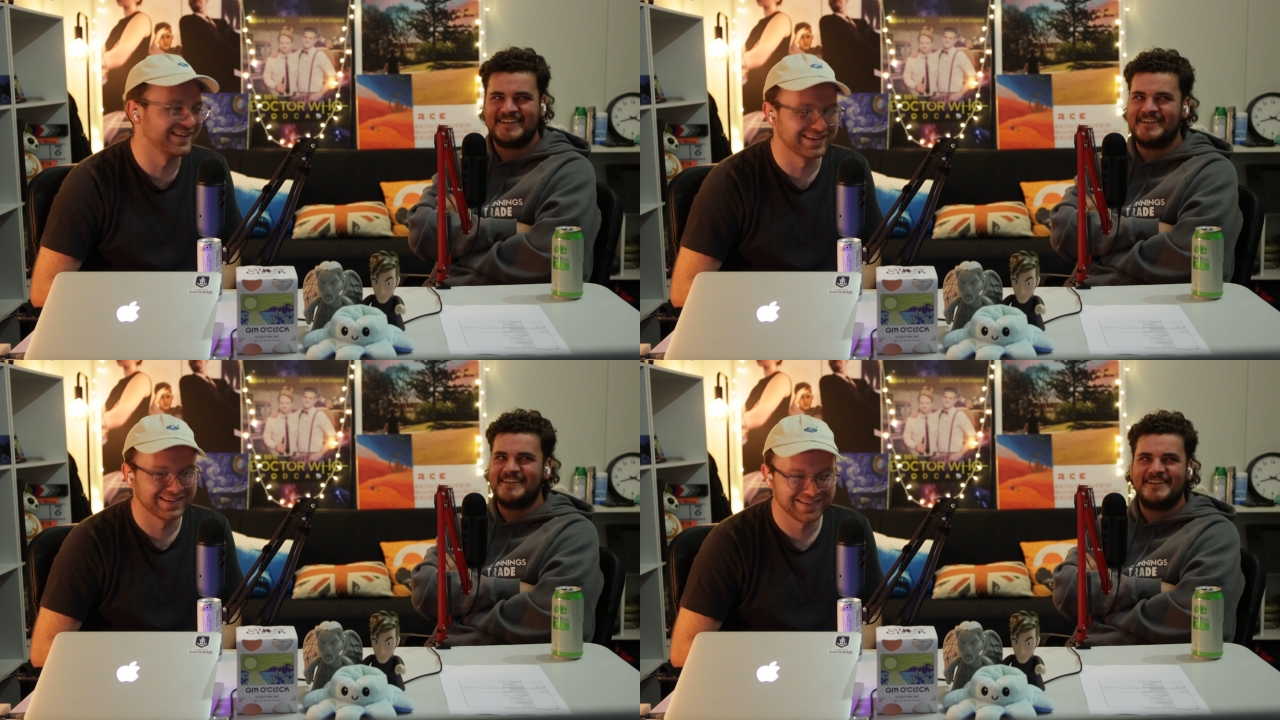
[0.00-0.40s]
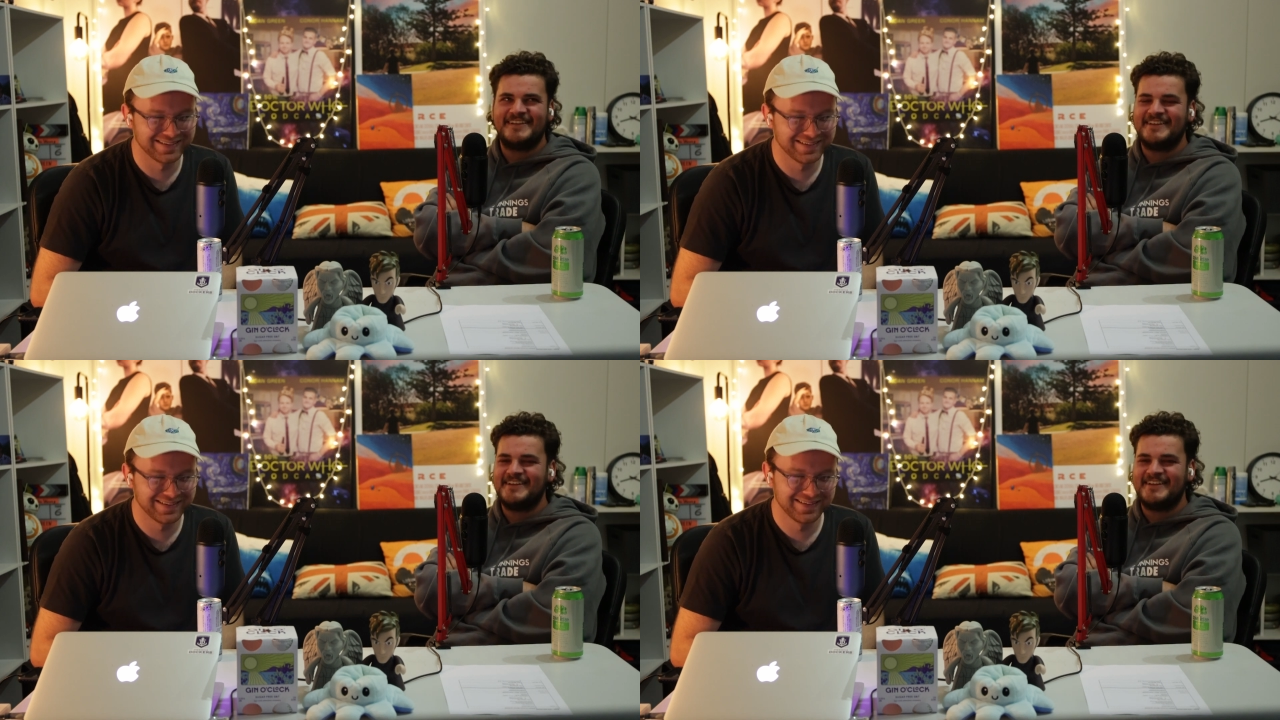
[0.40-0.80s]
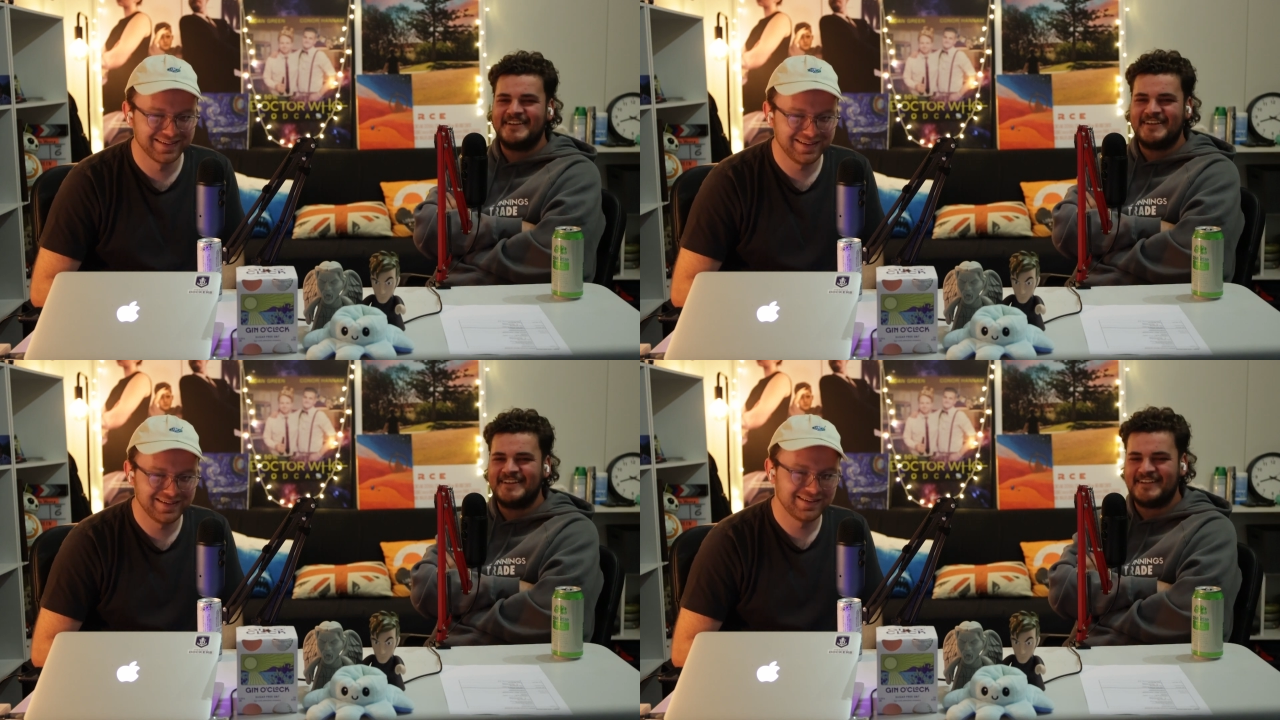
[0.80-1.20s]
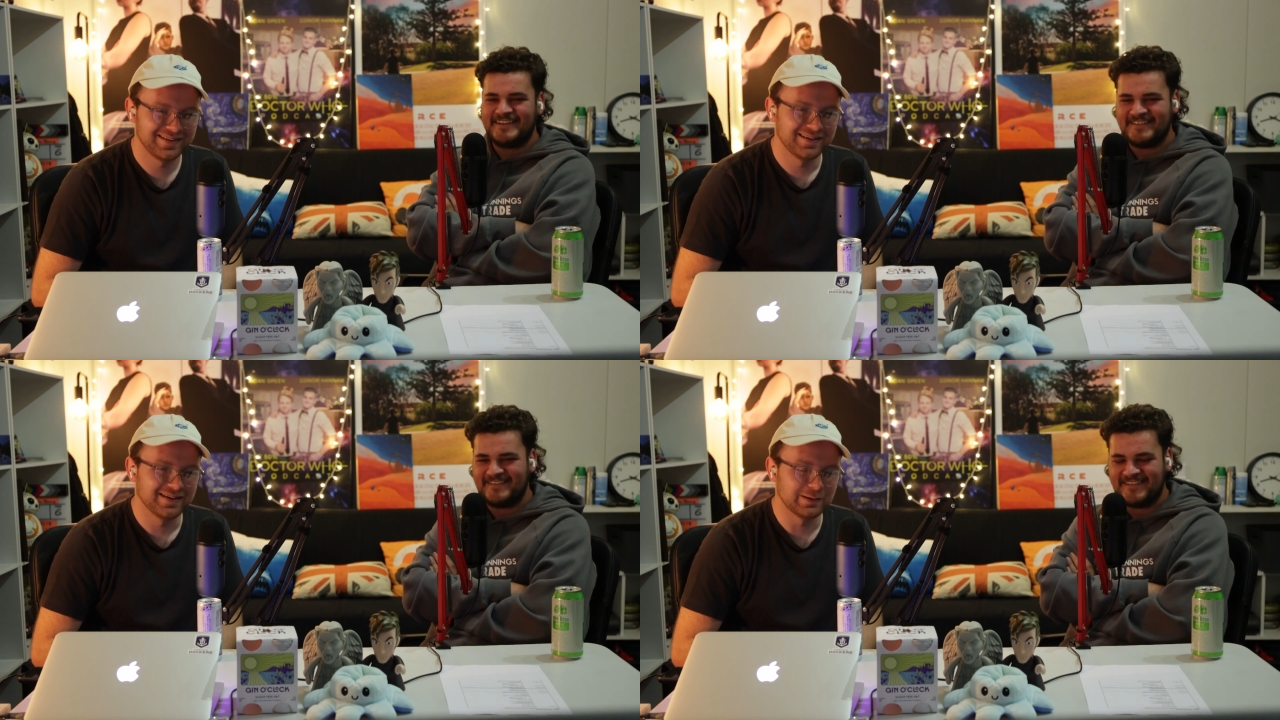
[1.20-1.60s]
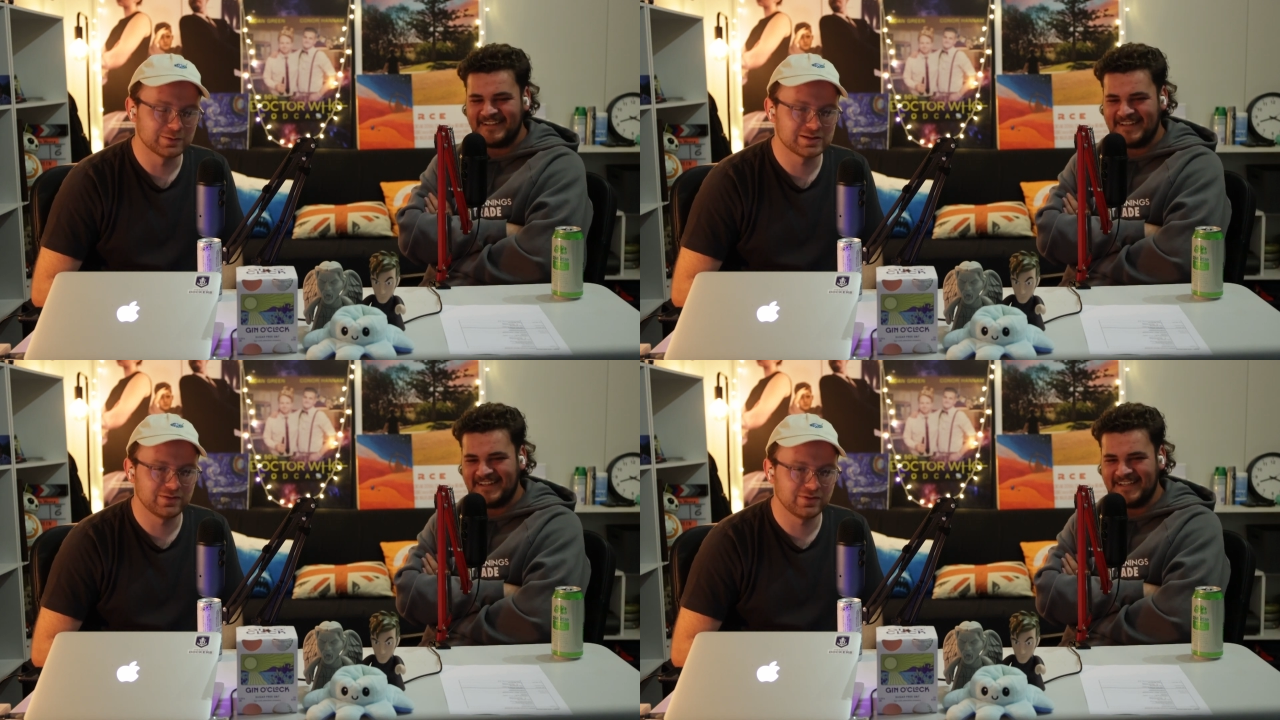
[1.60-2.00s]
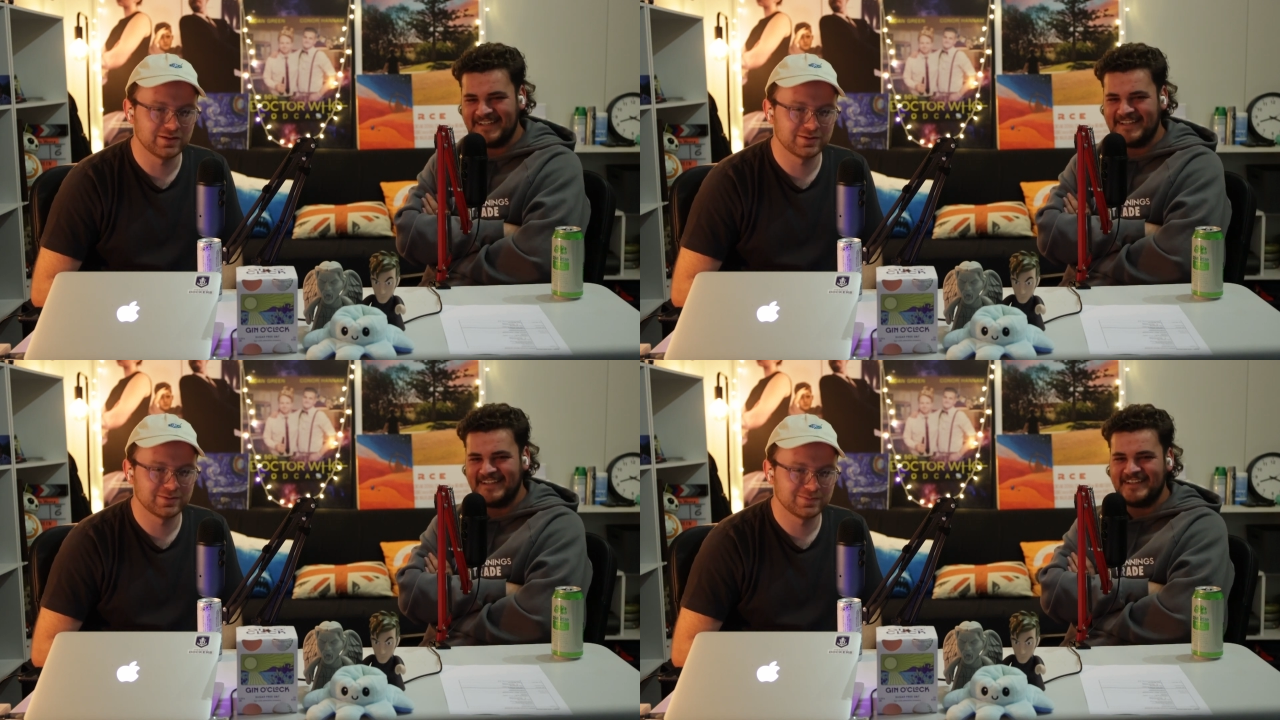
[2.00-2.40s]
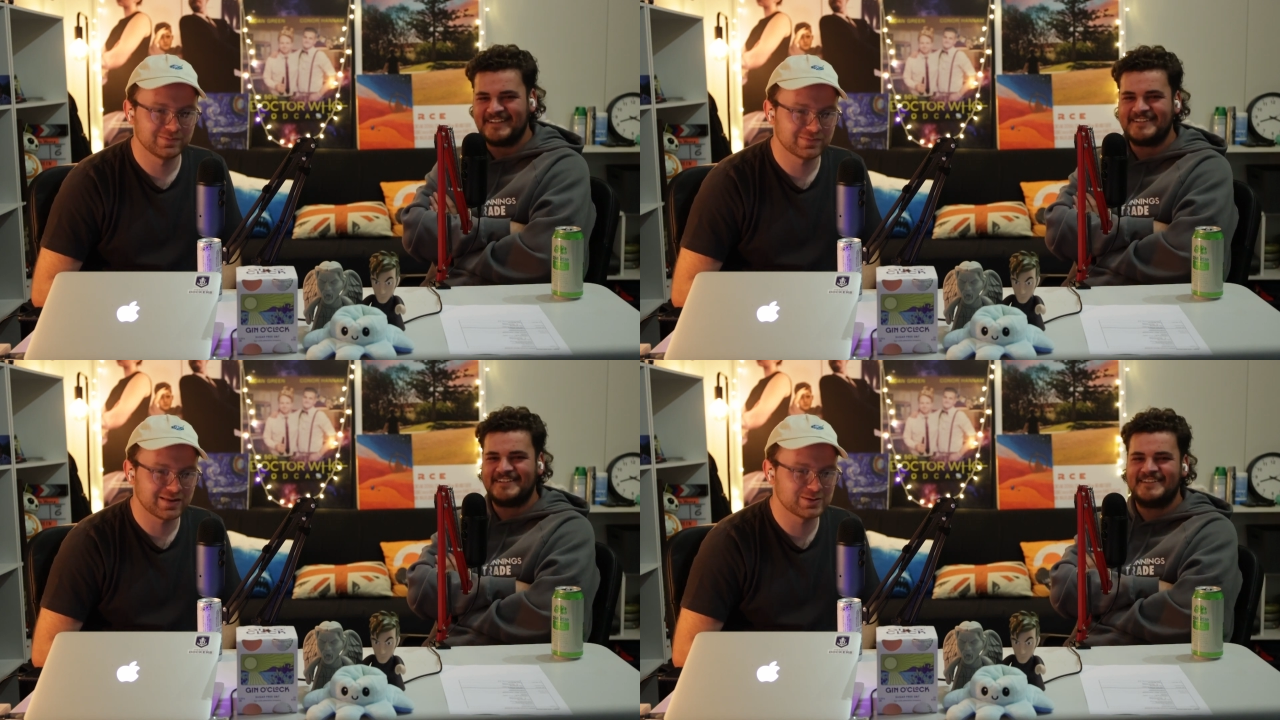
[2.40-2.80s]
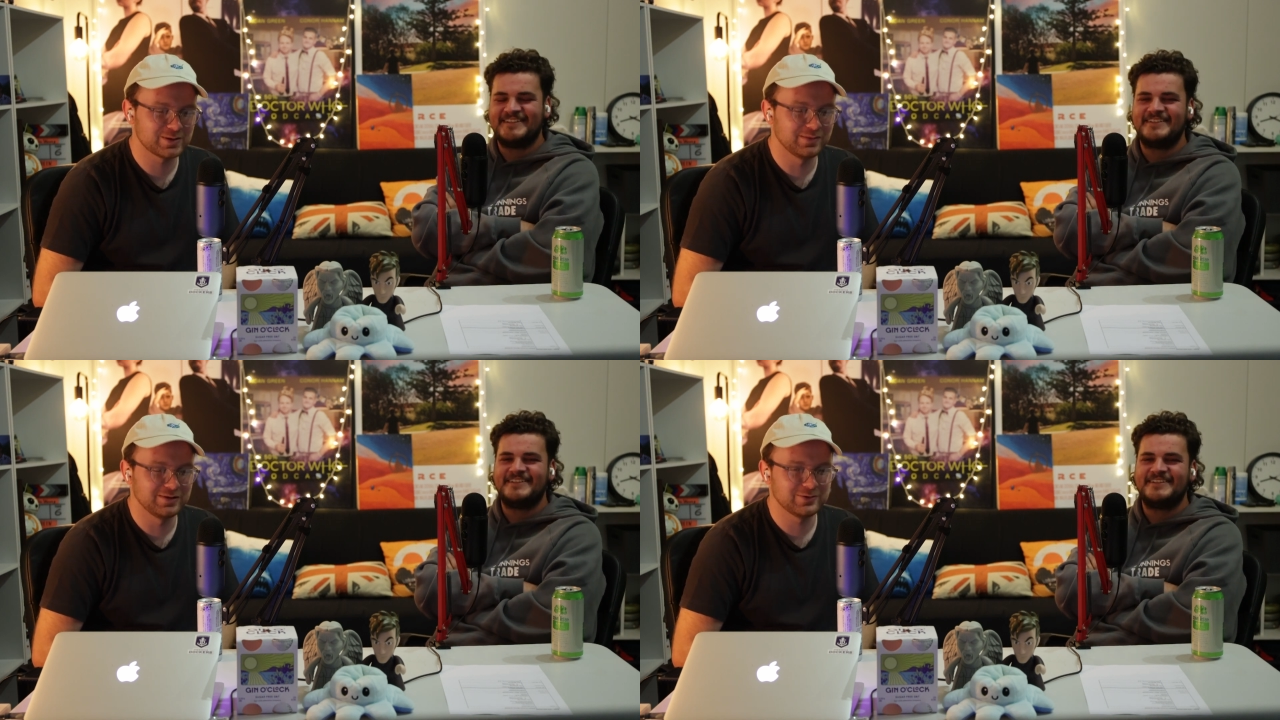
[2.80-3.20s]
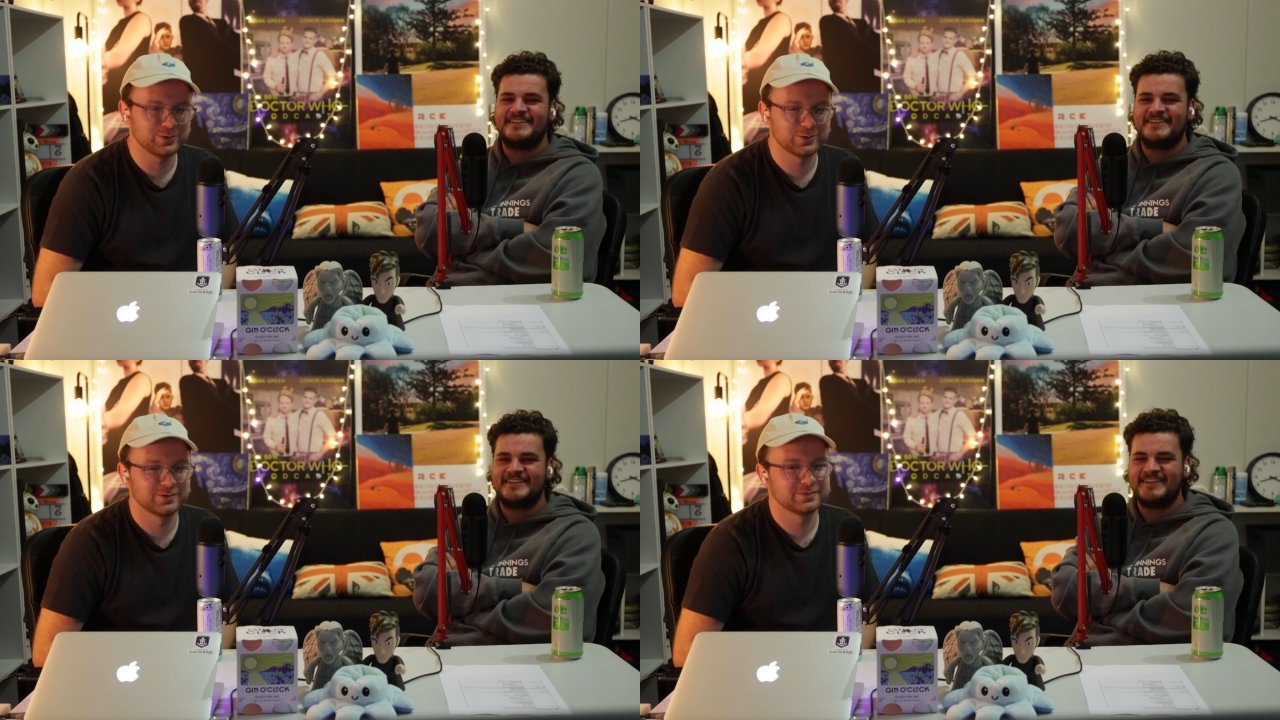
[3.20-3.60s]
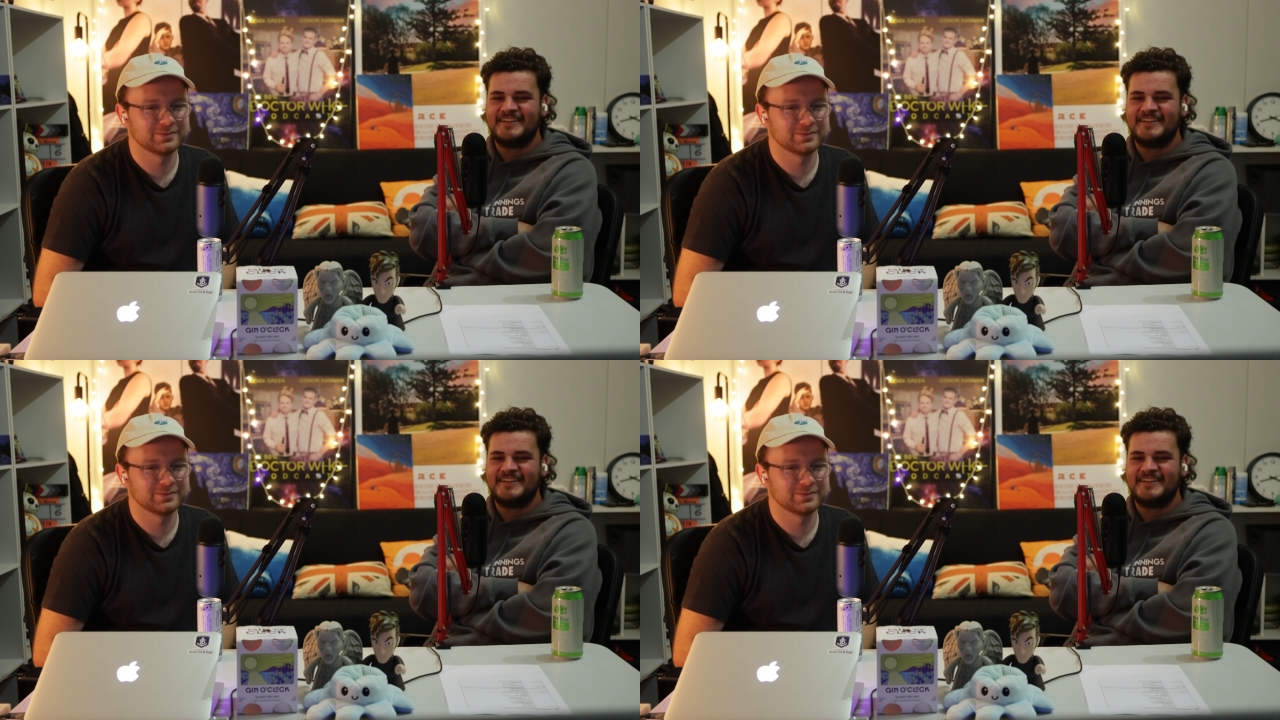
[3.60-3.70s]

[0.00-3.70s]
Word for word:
Speaker 1: kidding. What it was lovely. Dick. That's what I'm here for.